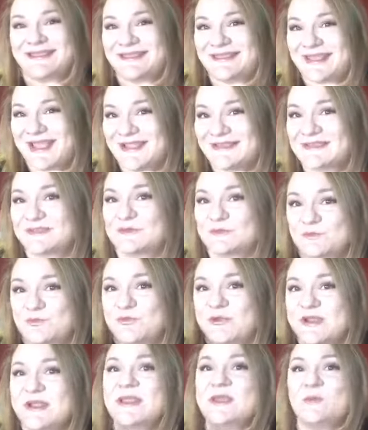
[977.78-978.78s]
that's
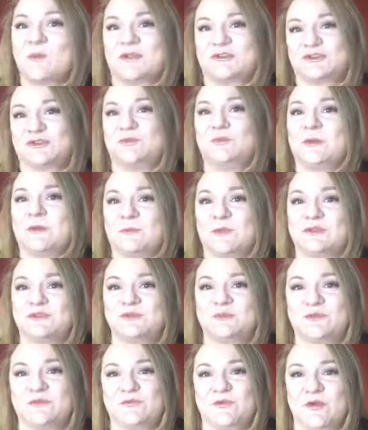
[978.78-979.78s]
really what you want
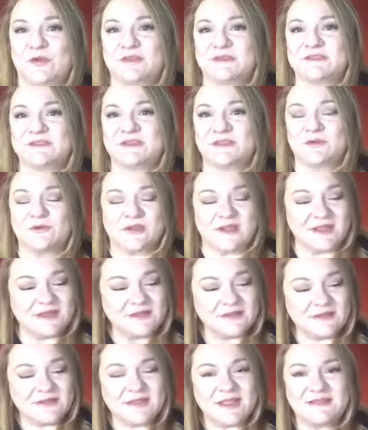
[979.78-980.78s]
to be focusing on.
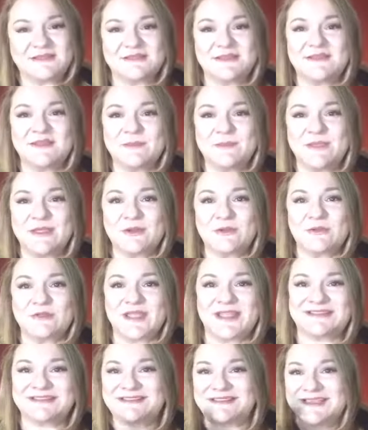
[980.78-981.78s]
Anything that's in the middle,
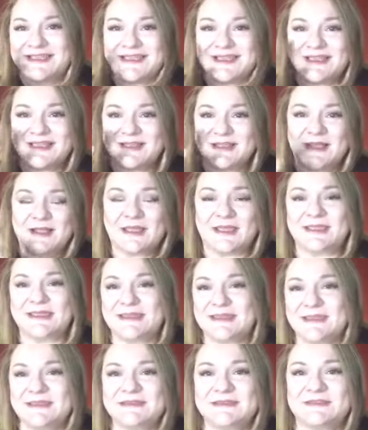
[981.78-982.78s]
that's like an
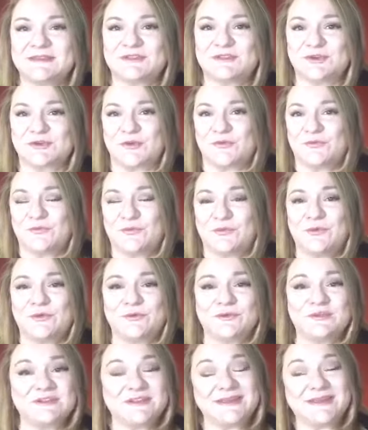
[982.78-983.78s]
easy sort of
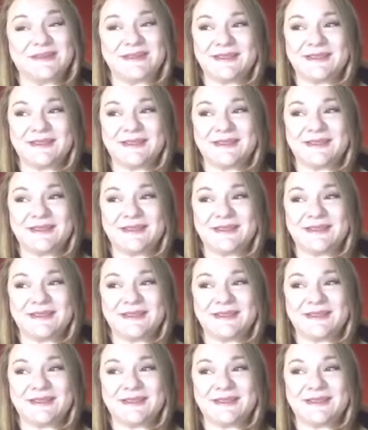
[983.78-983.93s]
food,